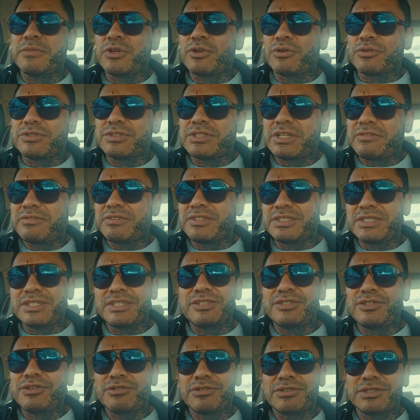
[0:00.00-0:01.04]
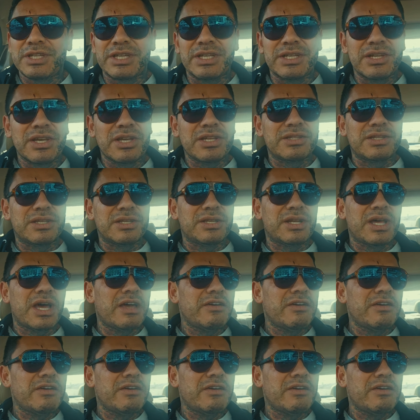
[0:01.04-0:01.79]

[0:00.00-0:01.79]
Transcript: you know, 17 years ain't nothing.